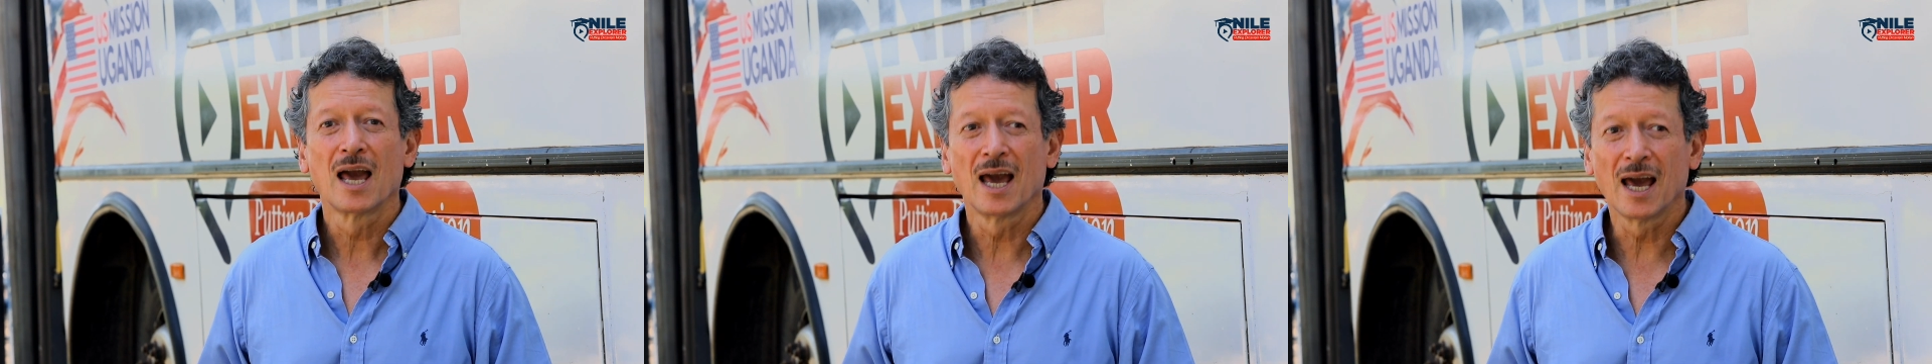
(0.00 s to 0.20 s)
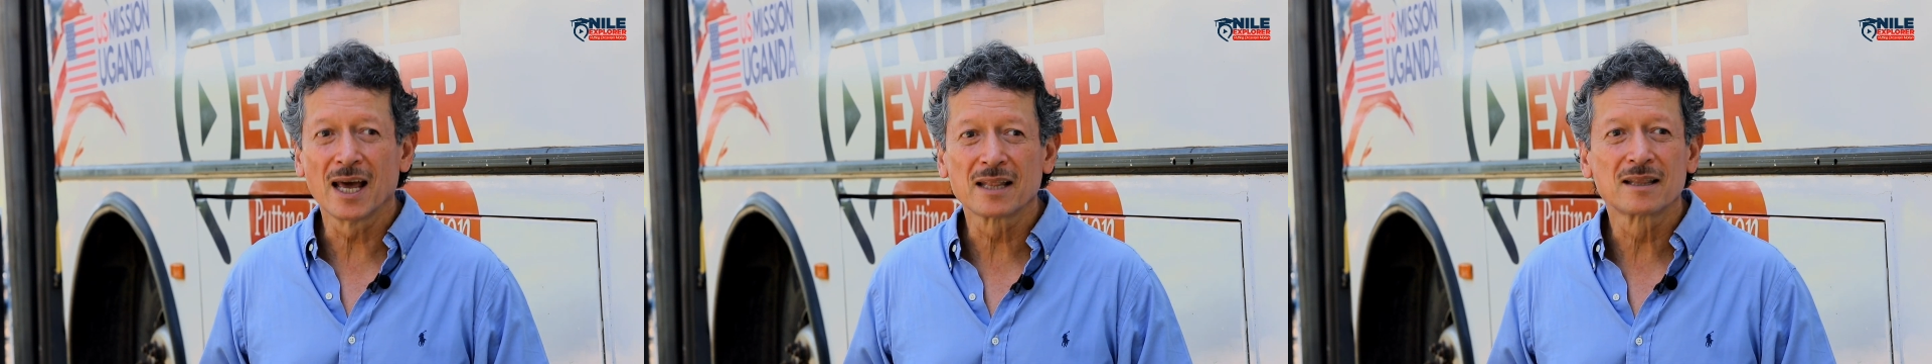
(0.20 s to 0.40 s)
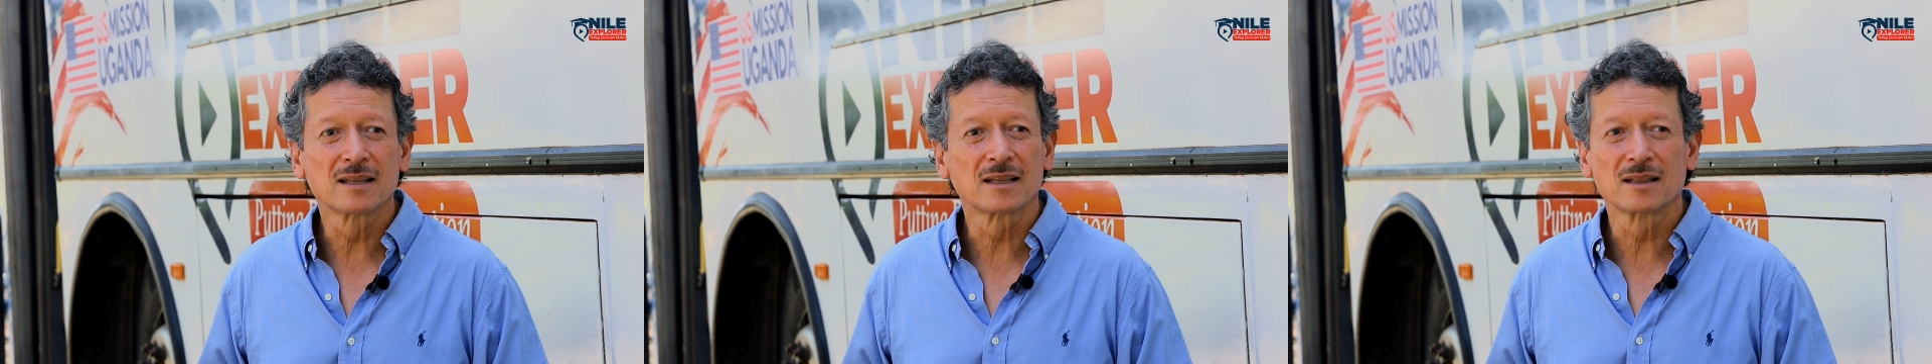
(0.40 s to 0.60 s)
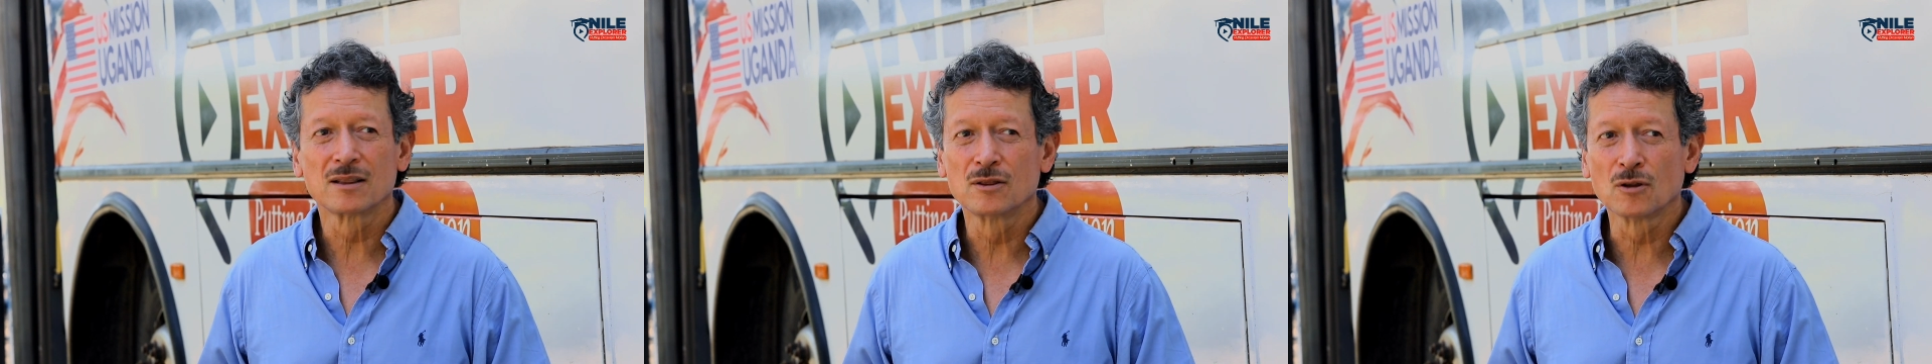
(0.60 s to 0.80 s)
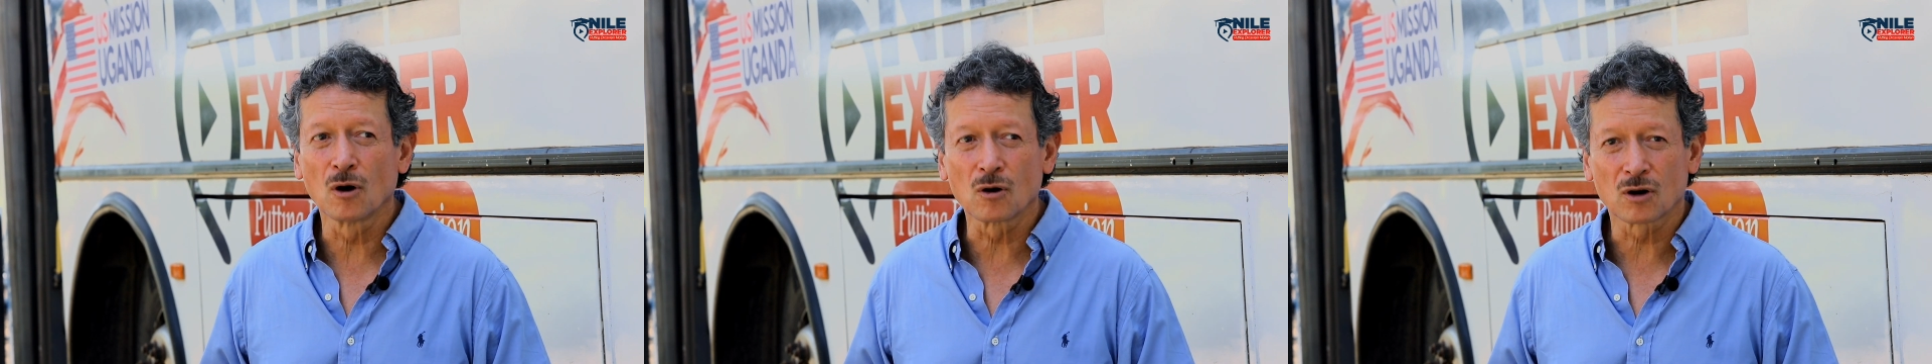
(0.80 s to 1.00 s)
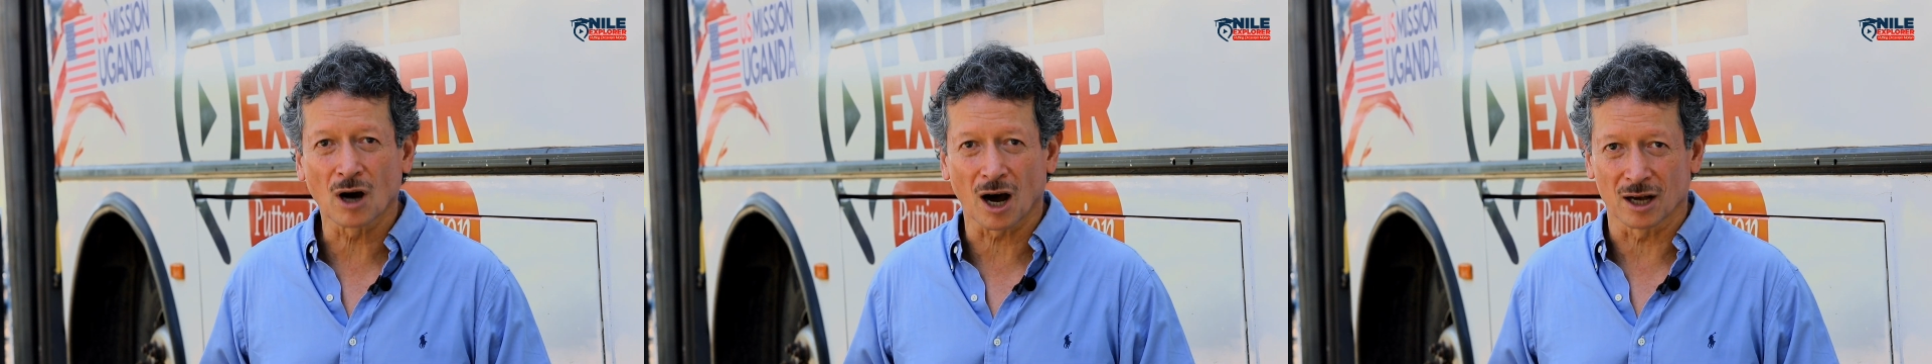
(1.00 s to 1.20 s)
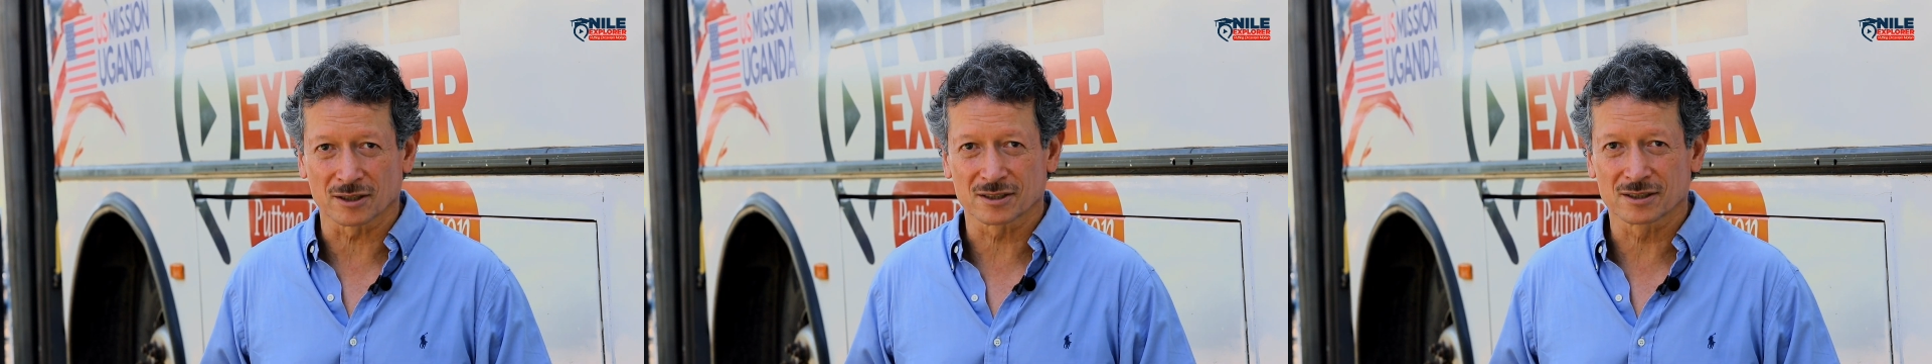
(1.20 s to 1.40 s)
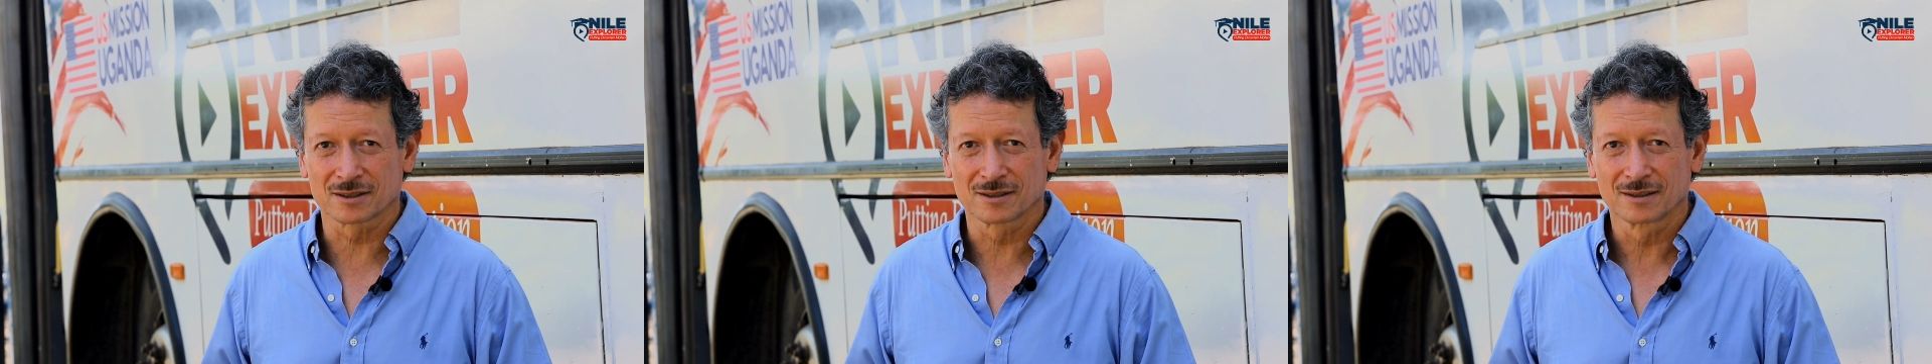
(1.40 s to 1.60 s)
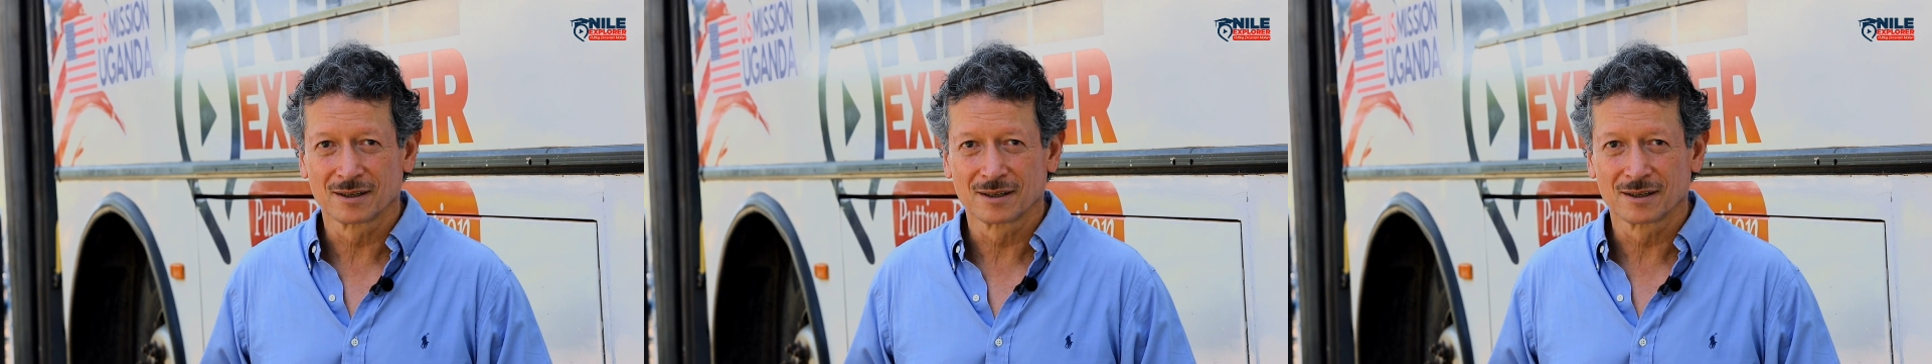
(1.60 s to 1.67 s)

at no cost